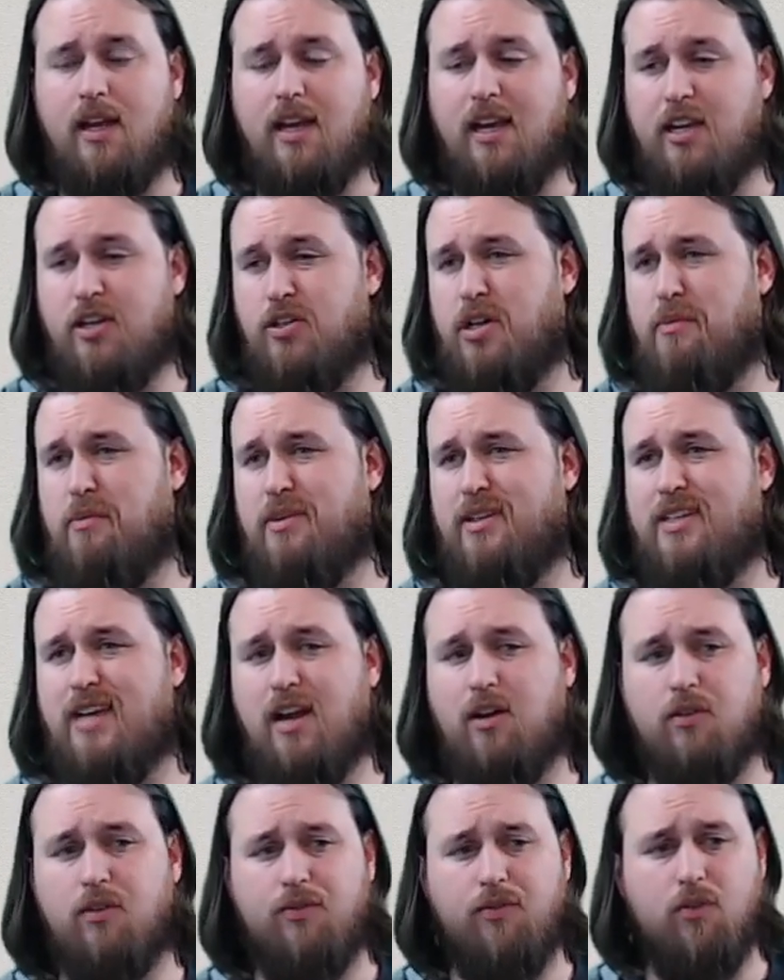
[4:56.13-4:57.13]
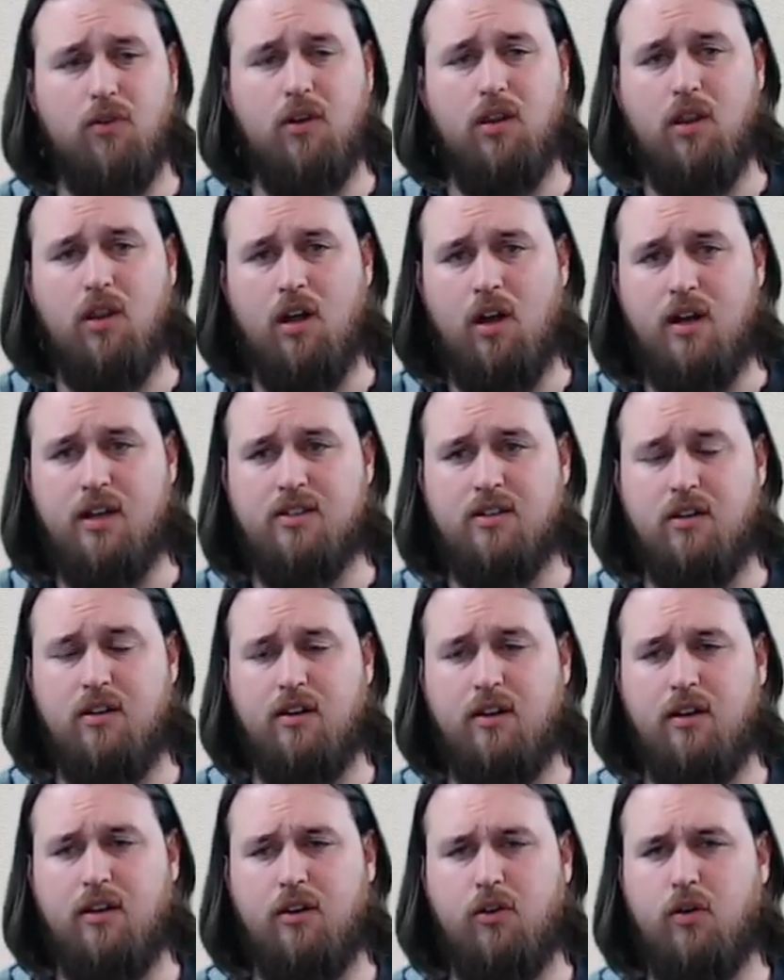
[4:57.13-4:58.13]
He should have been tackled for a loss
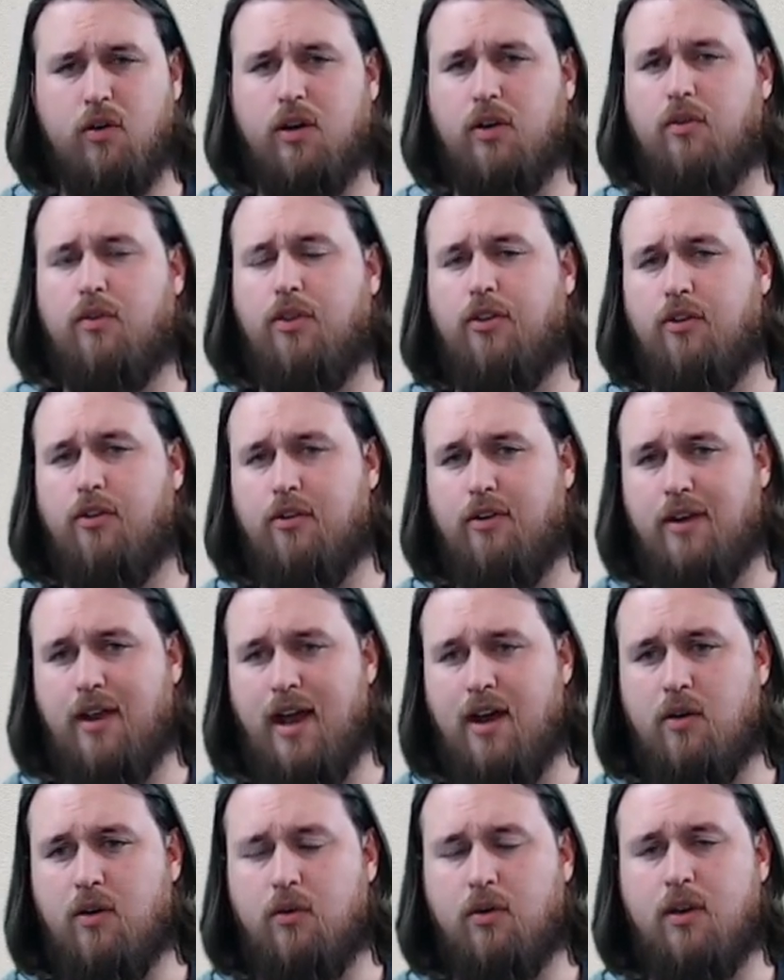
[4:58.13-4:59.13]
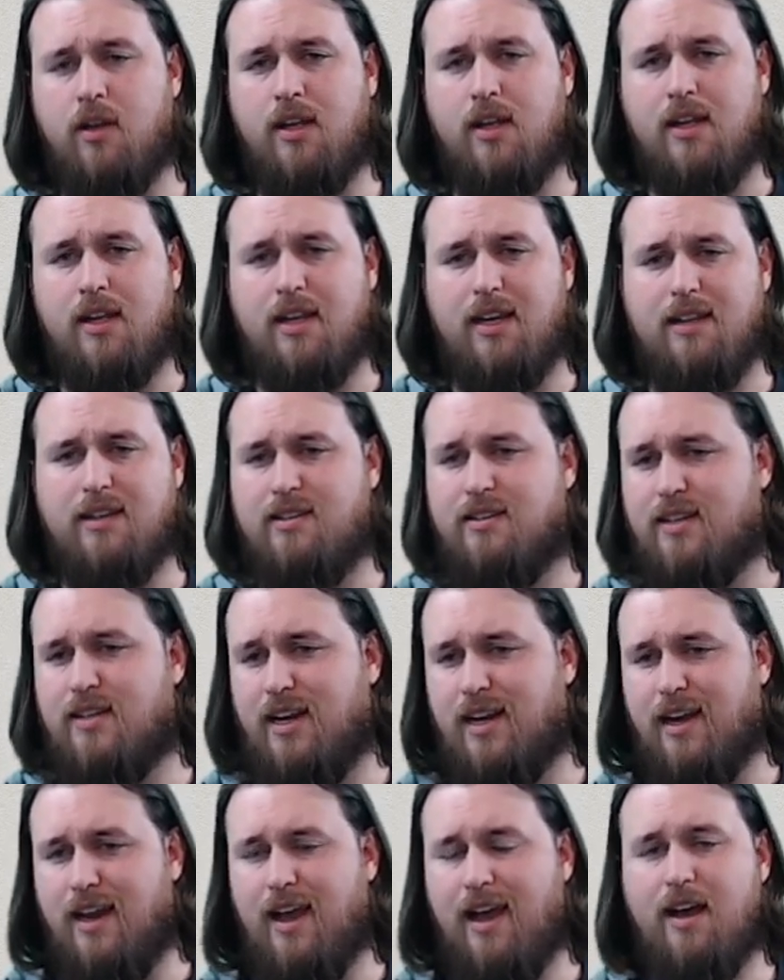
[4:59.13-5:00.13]
on a critical third down in the
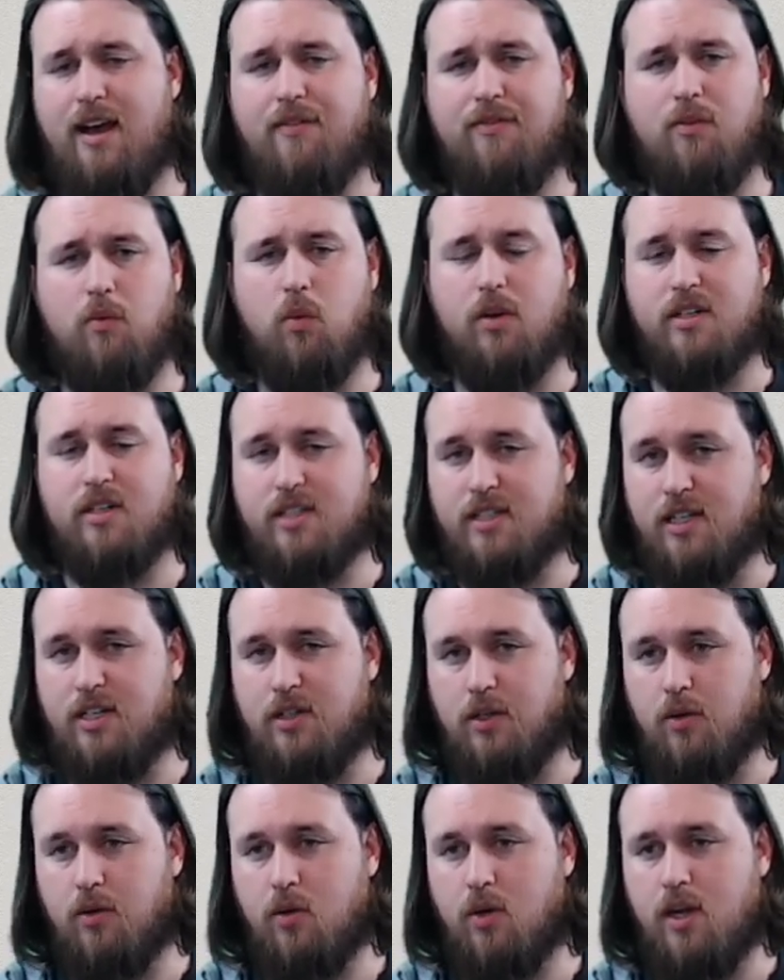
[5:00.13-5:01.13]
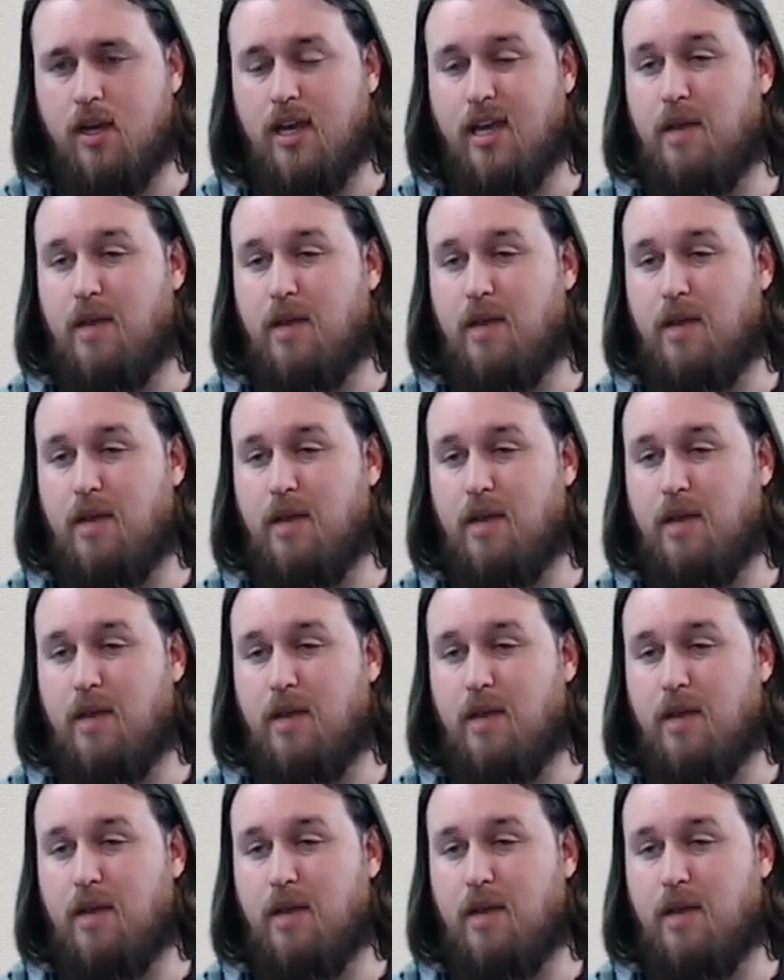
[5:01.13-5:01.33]
second half. And what does he do?